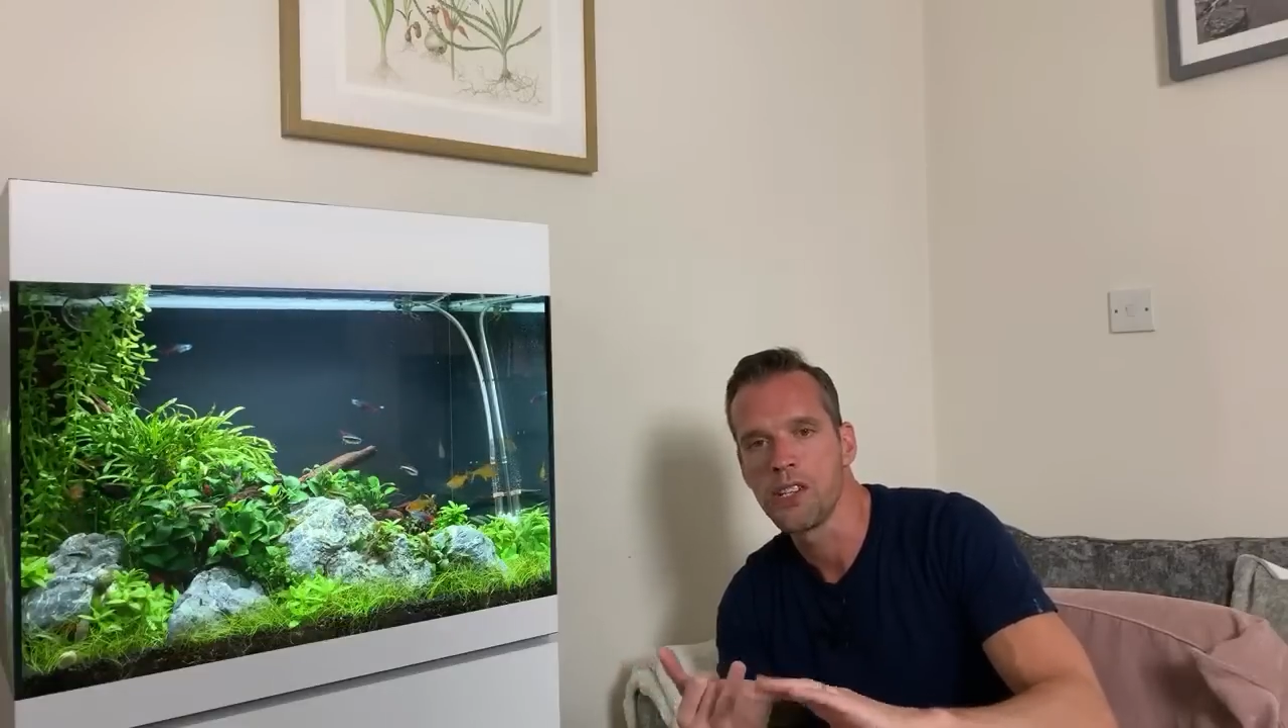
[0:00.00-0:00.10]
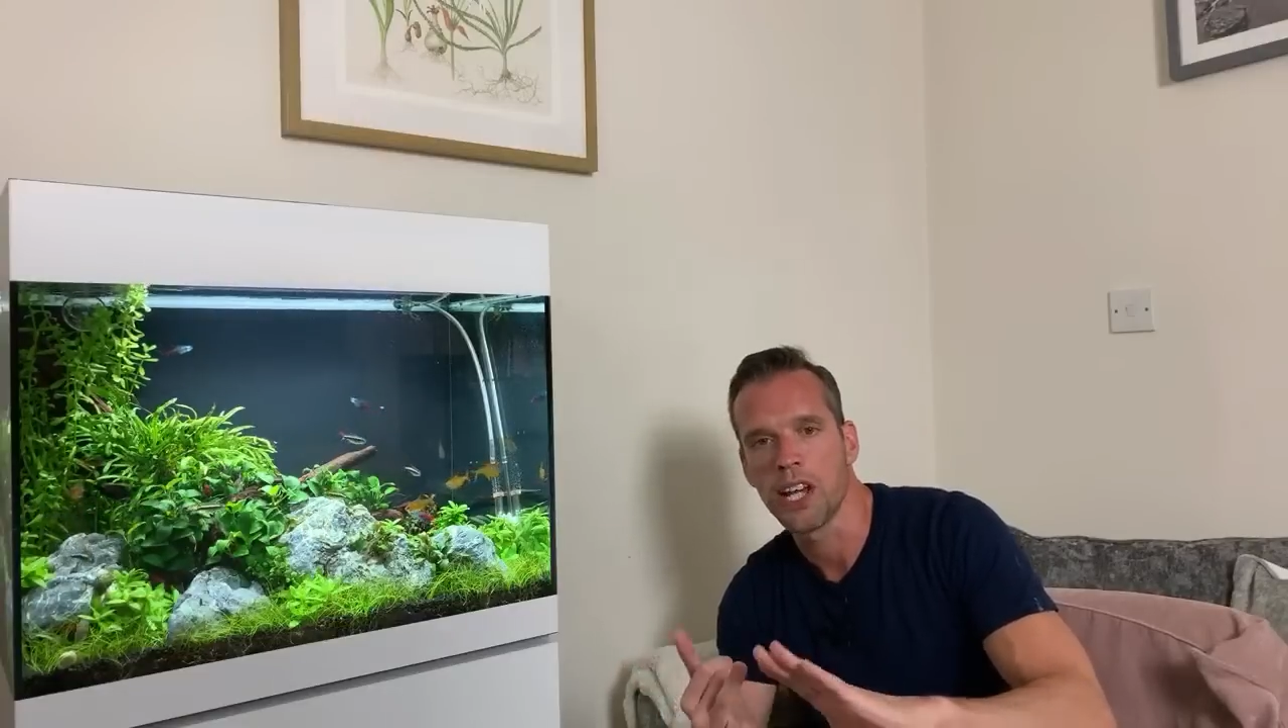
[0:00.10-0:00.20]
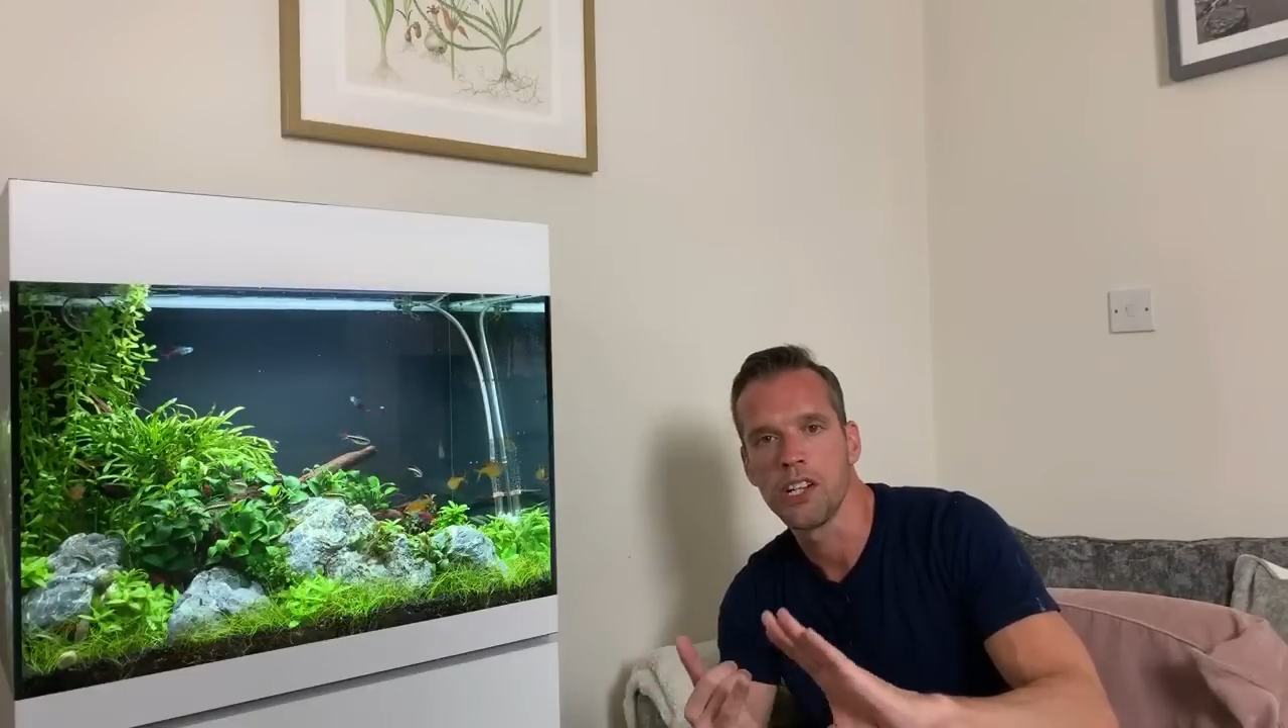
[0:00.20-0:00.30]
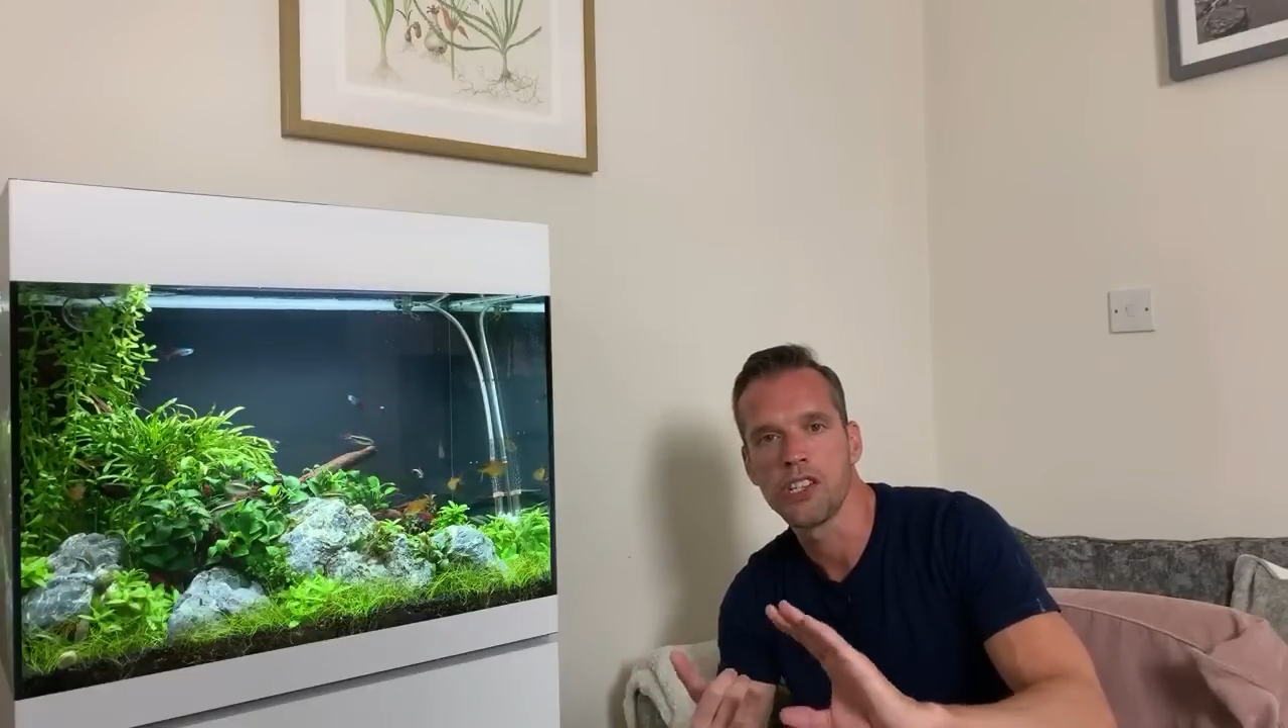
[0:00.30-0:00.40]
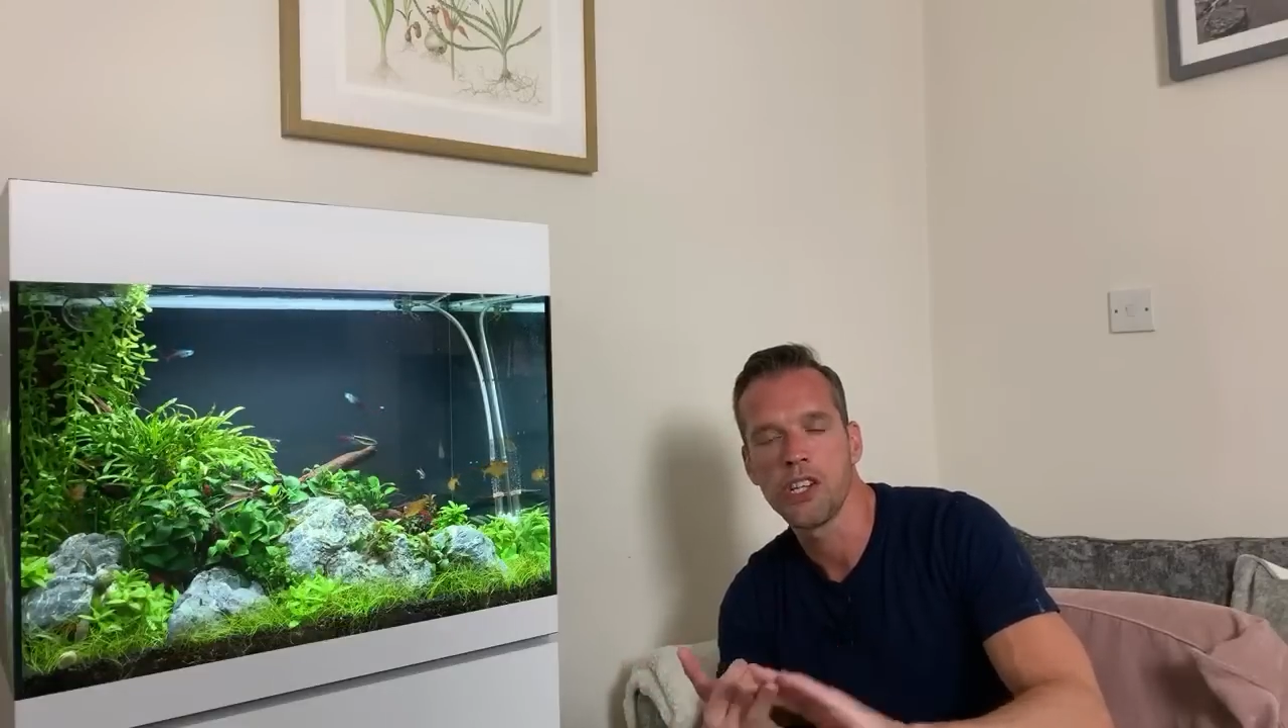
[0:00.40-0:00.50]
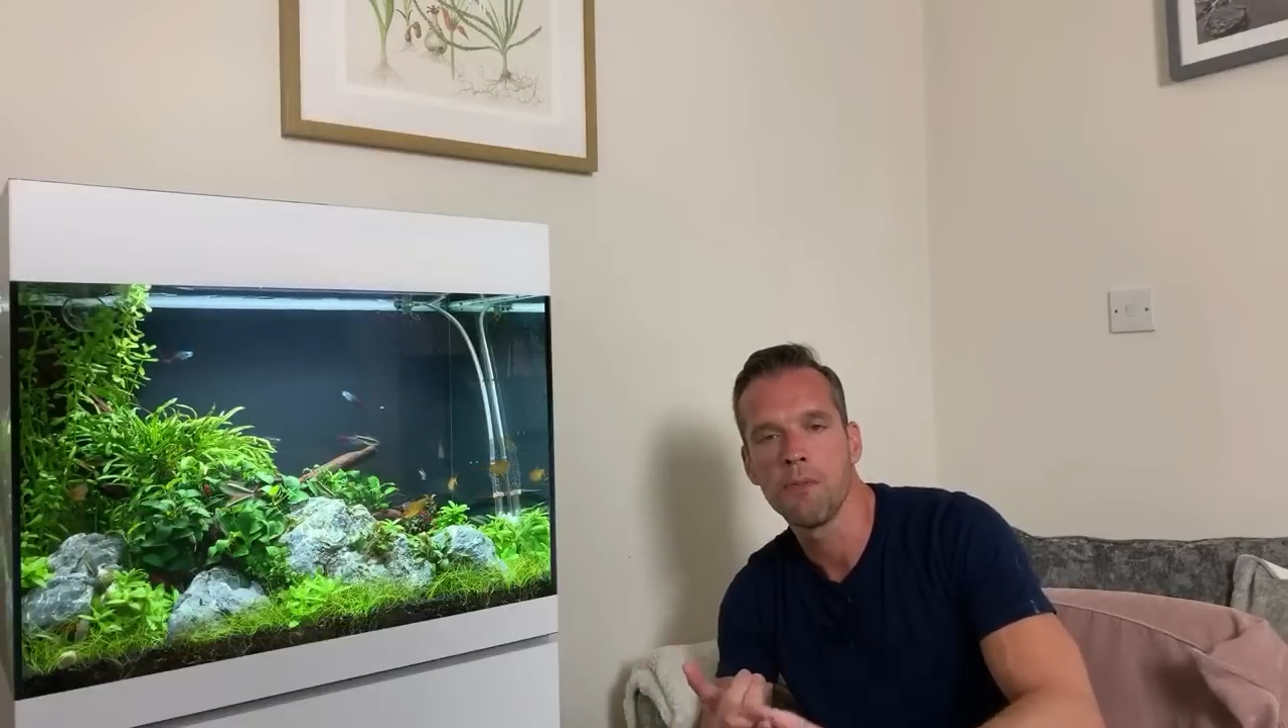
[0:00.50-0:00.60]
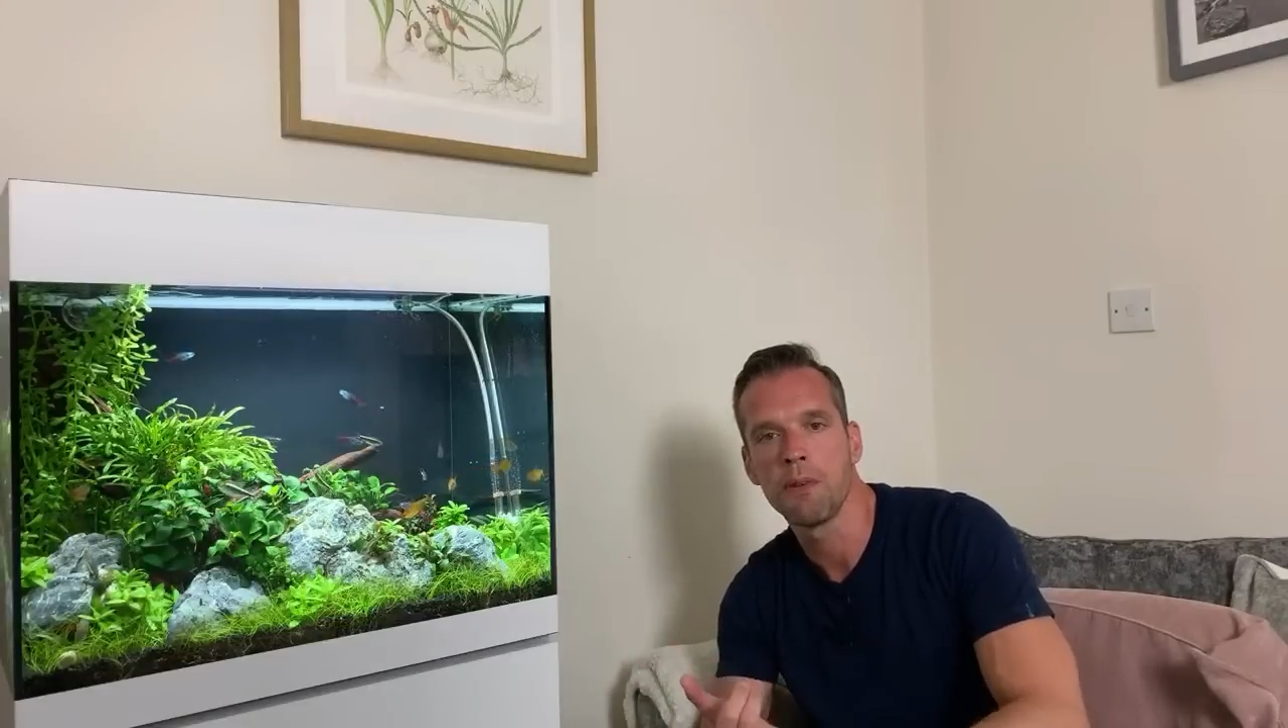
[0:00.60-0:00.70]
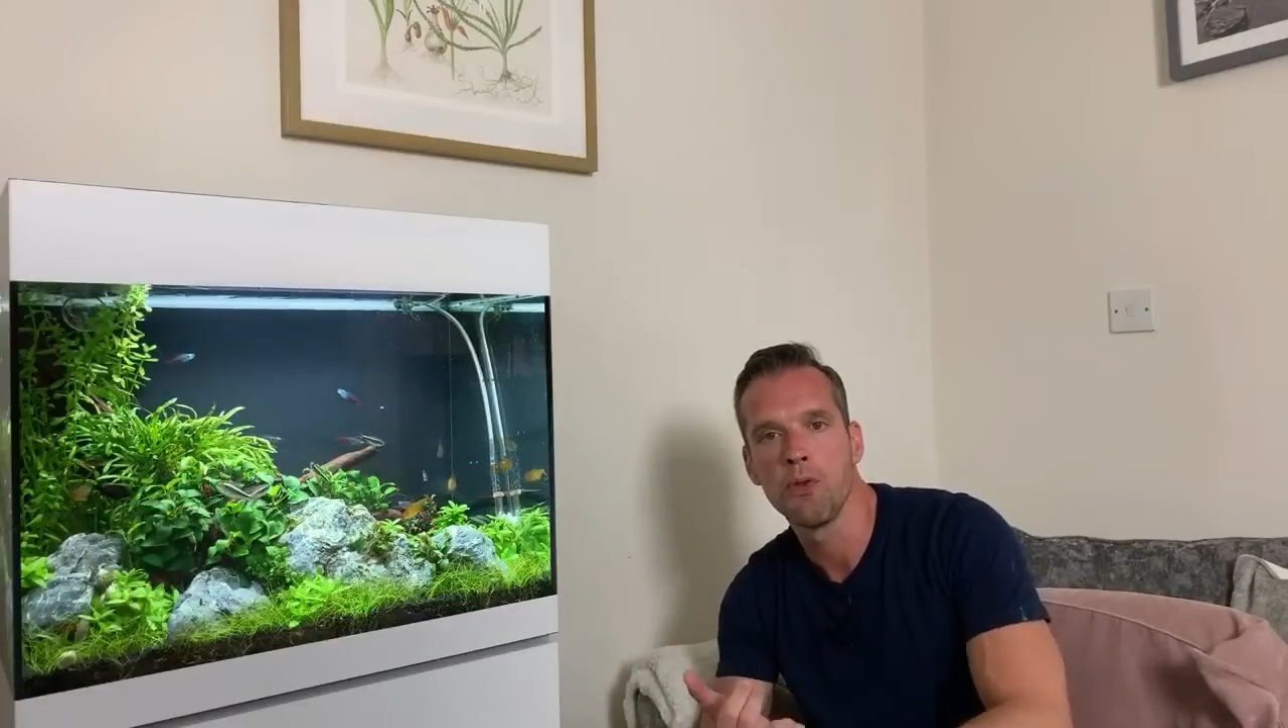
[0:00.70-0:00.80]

they're consuming